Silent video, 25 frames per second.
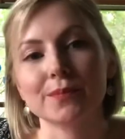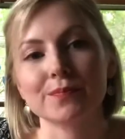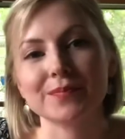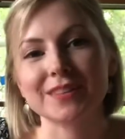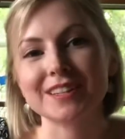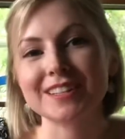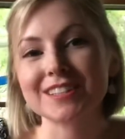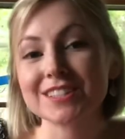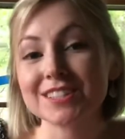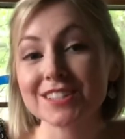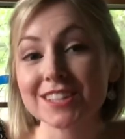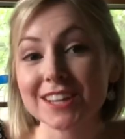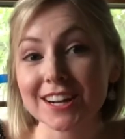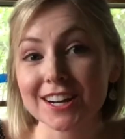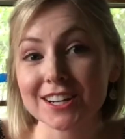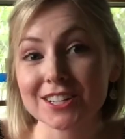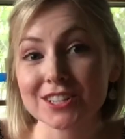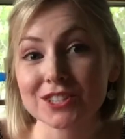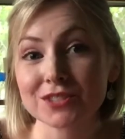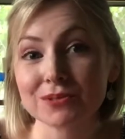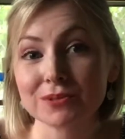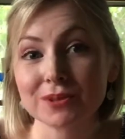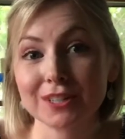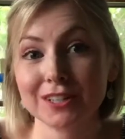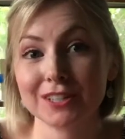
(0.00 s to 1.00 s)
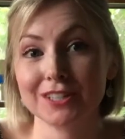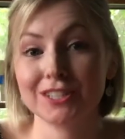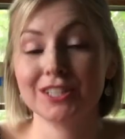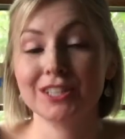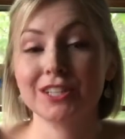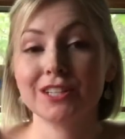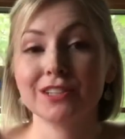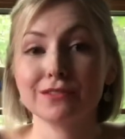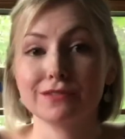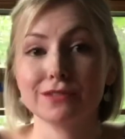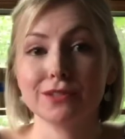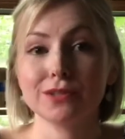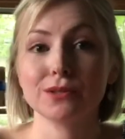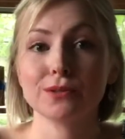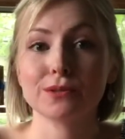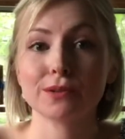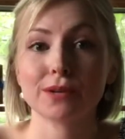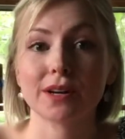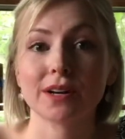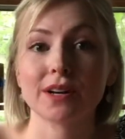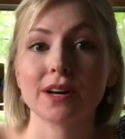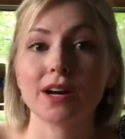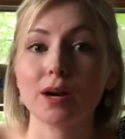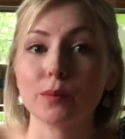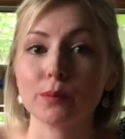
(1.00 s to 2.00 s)
Instead, I just wanted to give you a
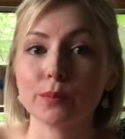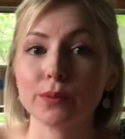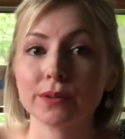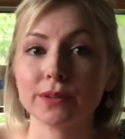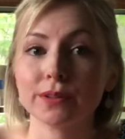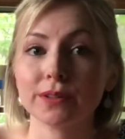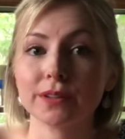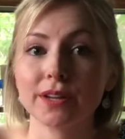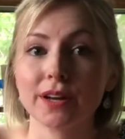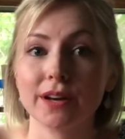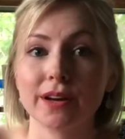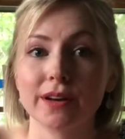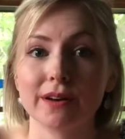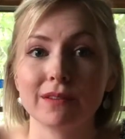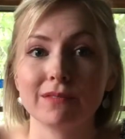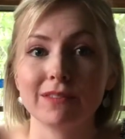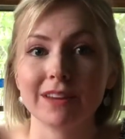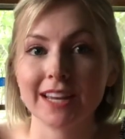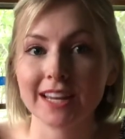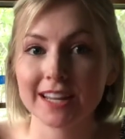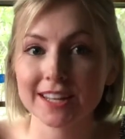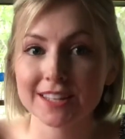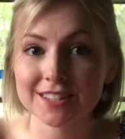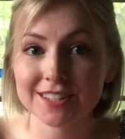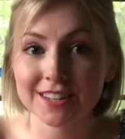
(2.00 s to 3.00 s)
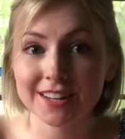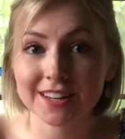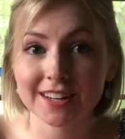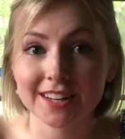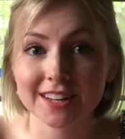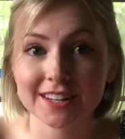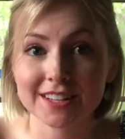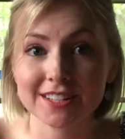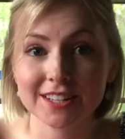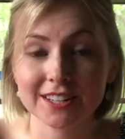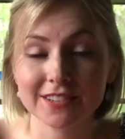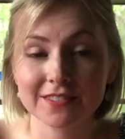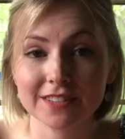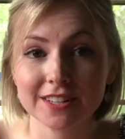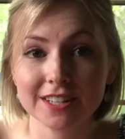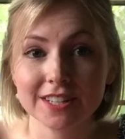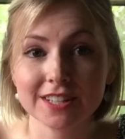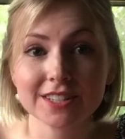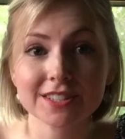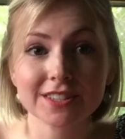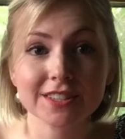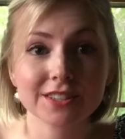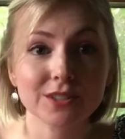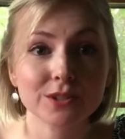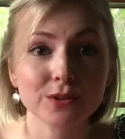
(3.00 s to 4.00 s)
couple of hands-on
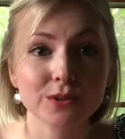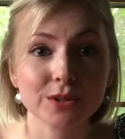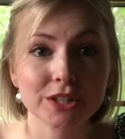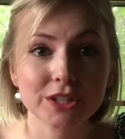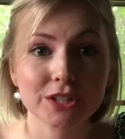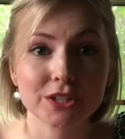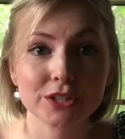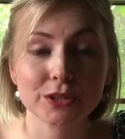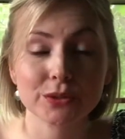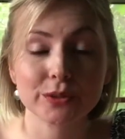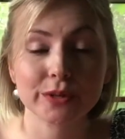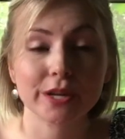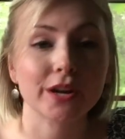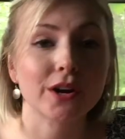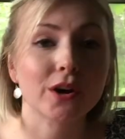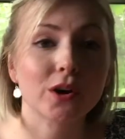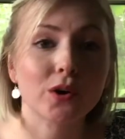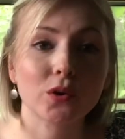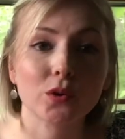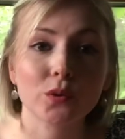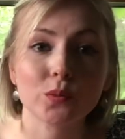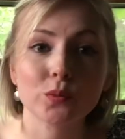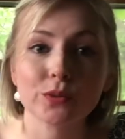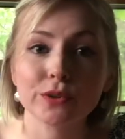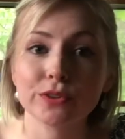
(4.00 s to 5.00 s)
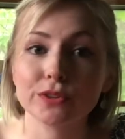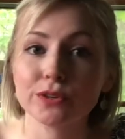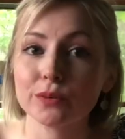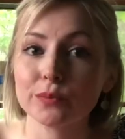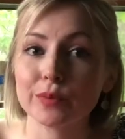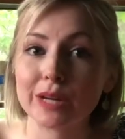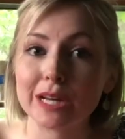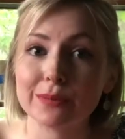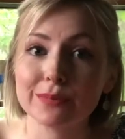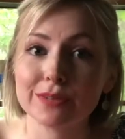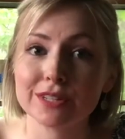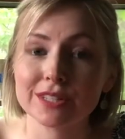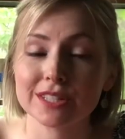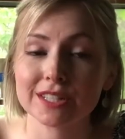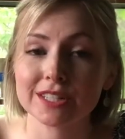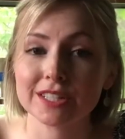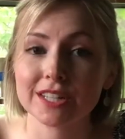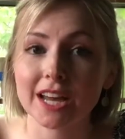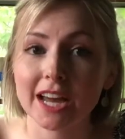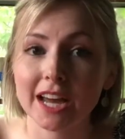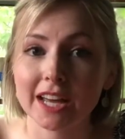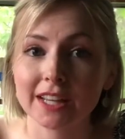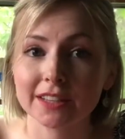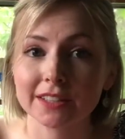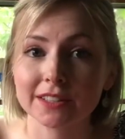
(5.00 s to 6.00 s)
activities that you can do at home with your babies and
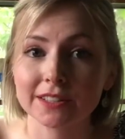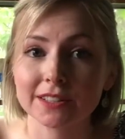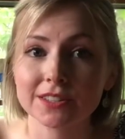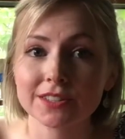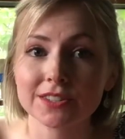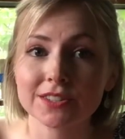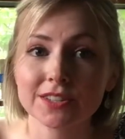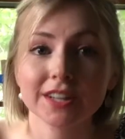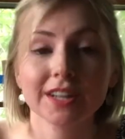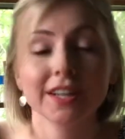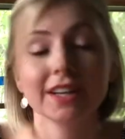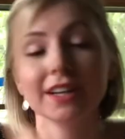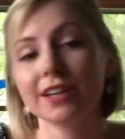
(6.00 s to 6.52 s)
toddlers